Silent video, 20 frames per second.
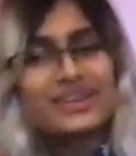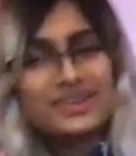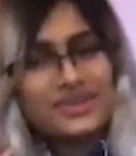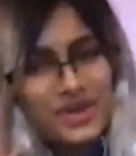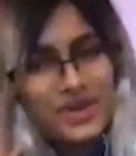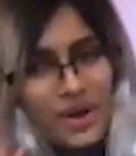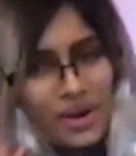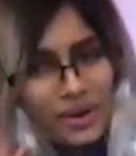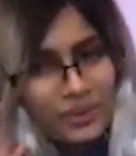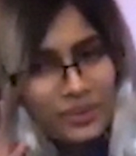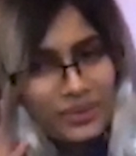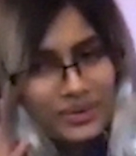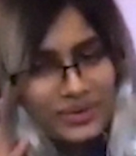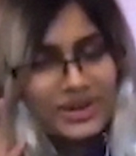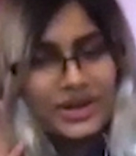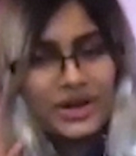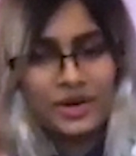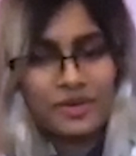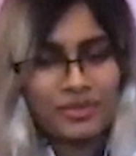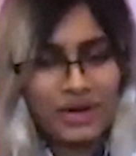no,
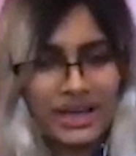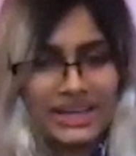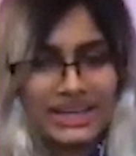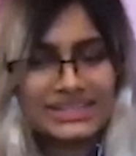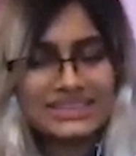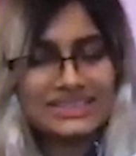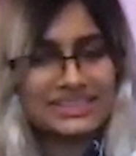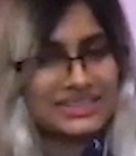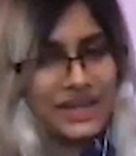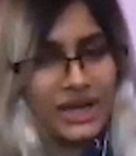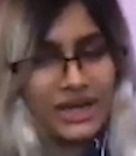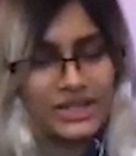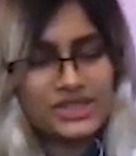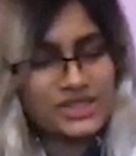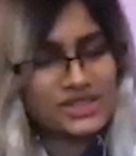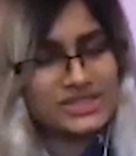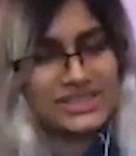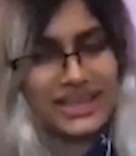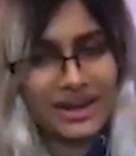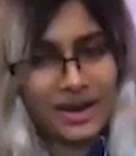Hermione did not
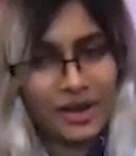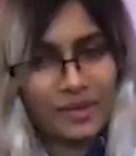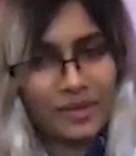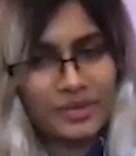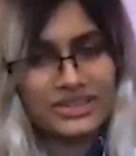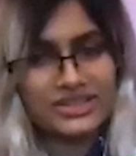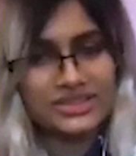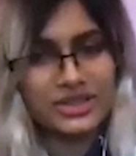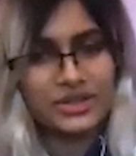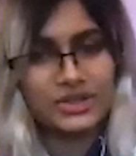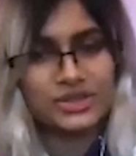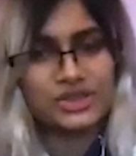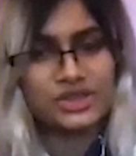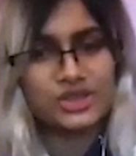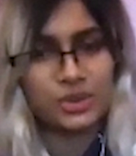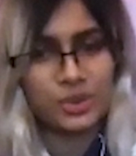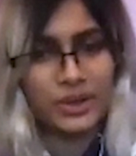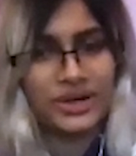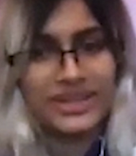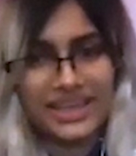just get up and start
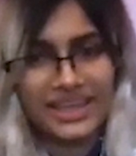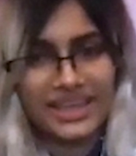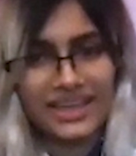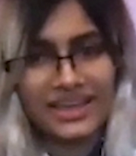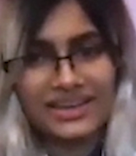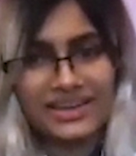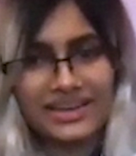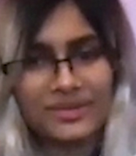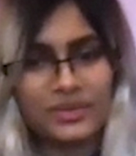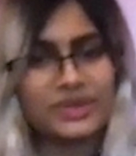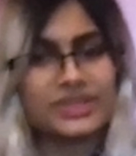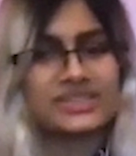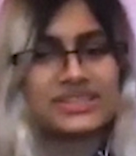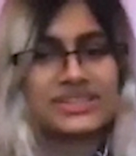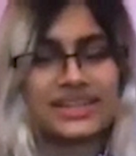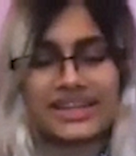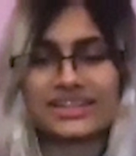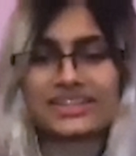twerking when